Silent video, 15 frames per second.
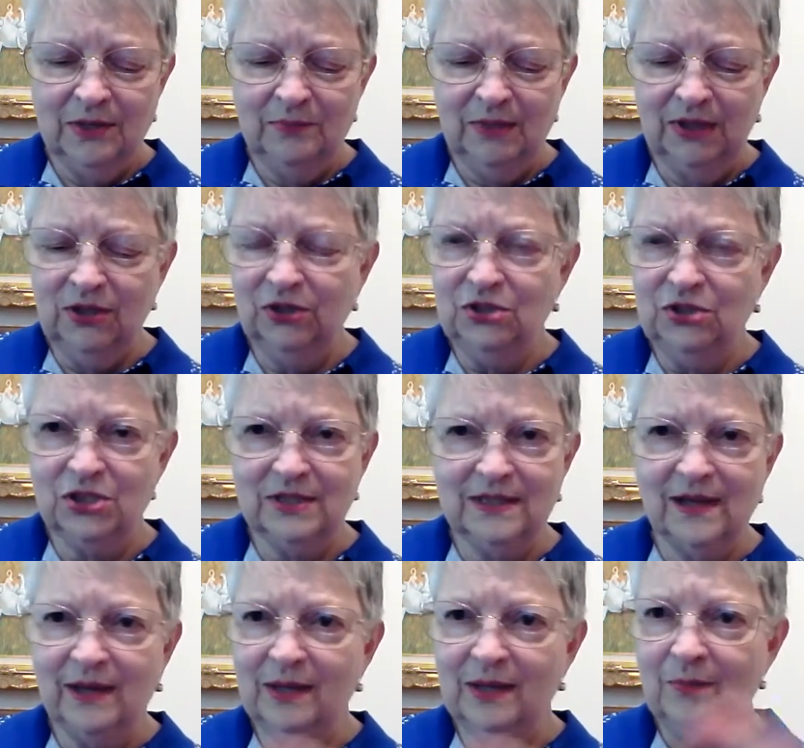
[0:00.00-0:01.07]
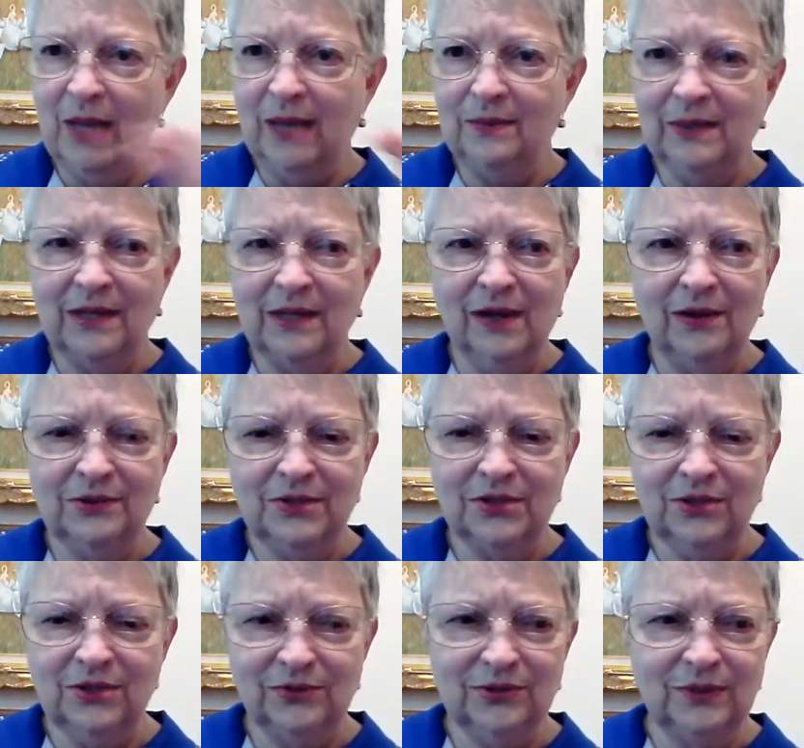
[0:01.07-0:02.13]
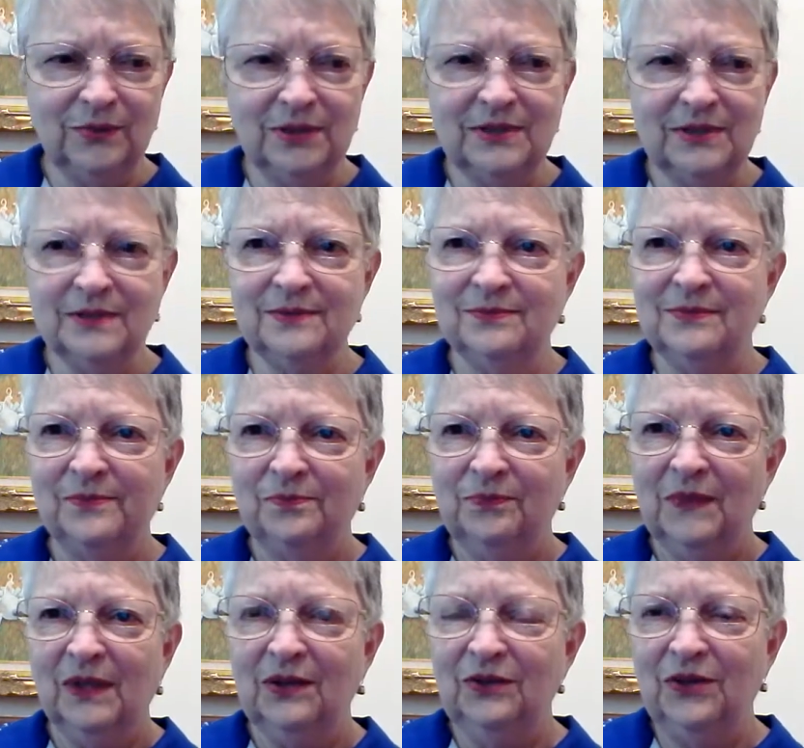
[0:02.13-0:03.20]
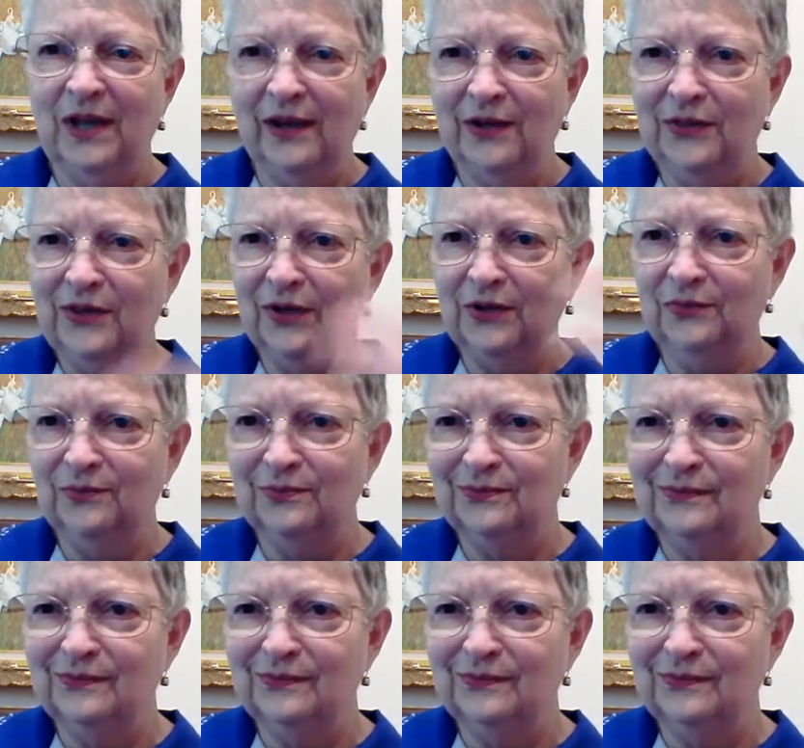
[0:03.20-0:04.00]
It looked just like a baby doll too. It was, you know how their